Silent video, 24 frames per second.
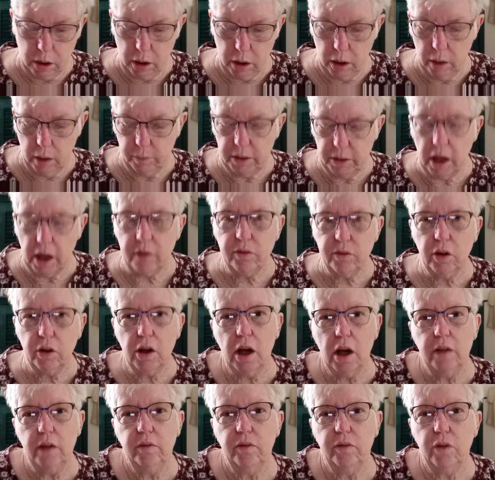um, Not
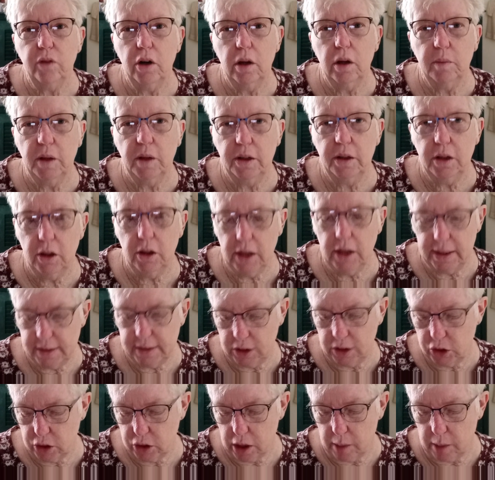Forgotten Farm on her
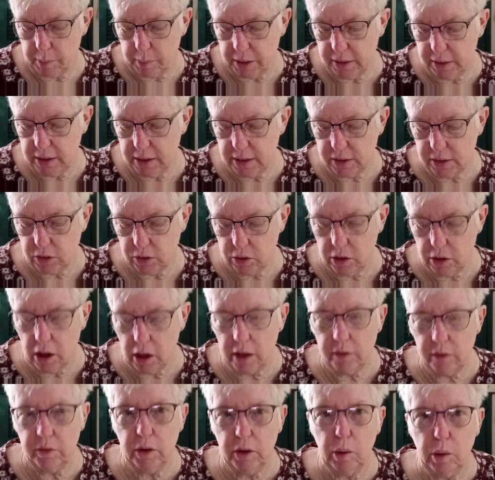Etsy shop. And these are
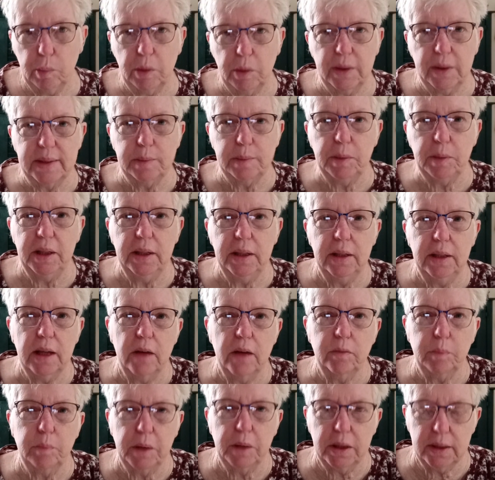not available as
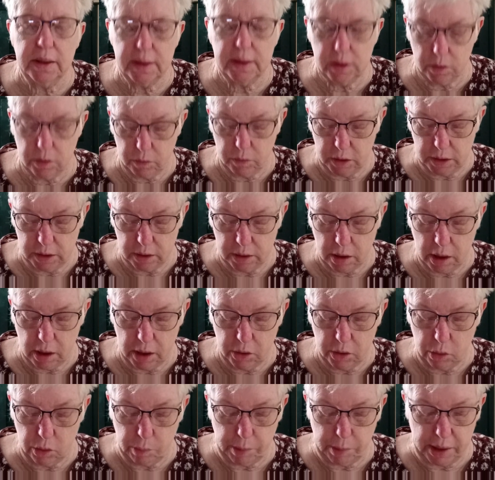PDF because they're
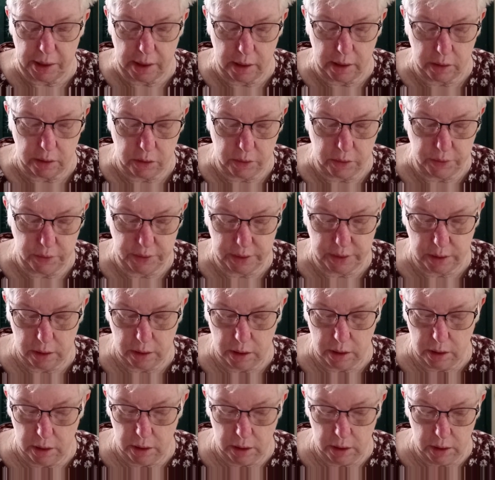retired patterns.
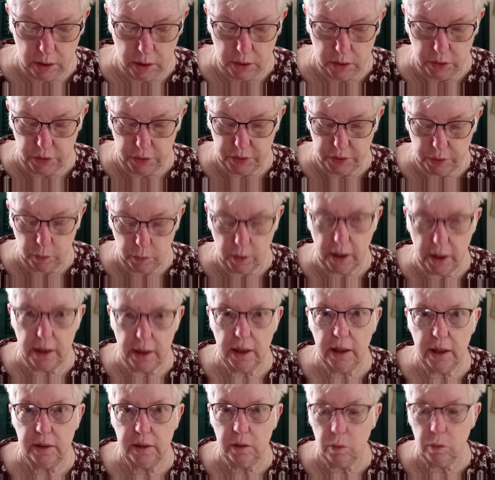So I
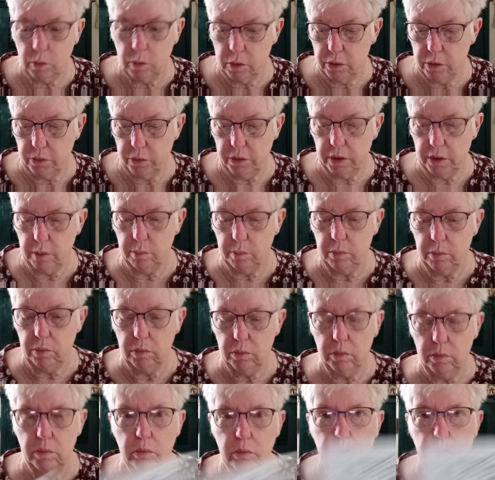had to order them